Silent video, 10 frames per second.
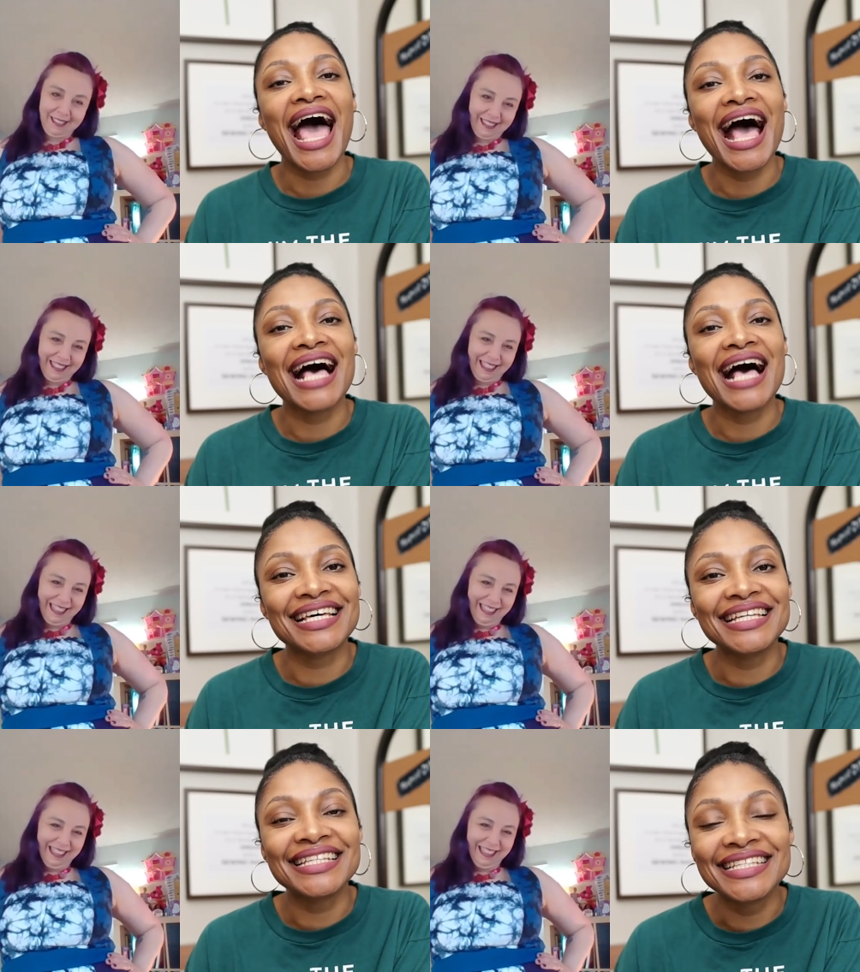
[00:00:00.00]
Speaker 1: as
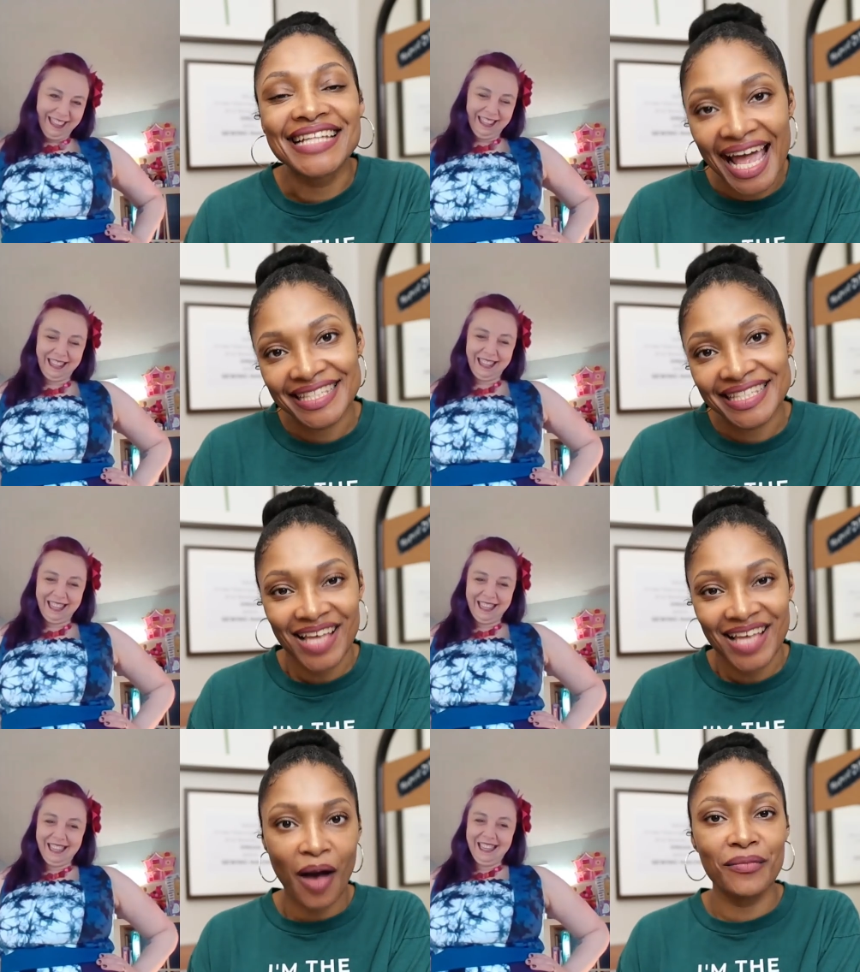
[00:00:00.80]
the next
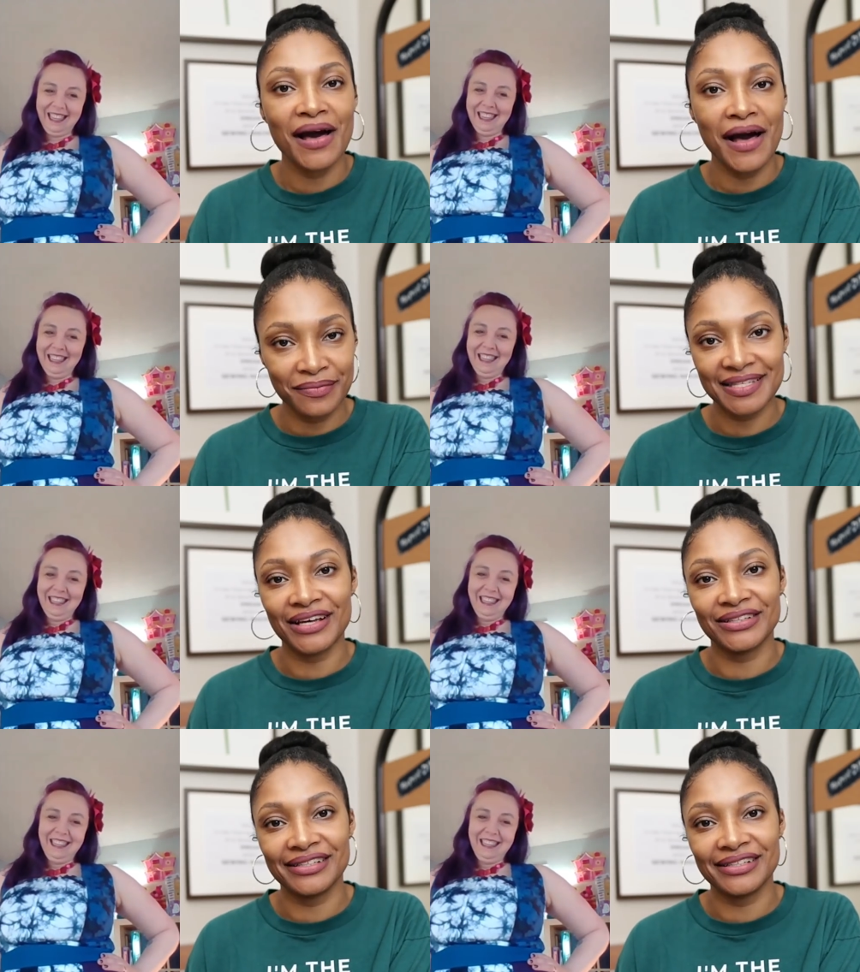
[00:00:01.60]
top upcycler.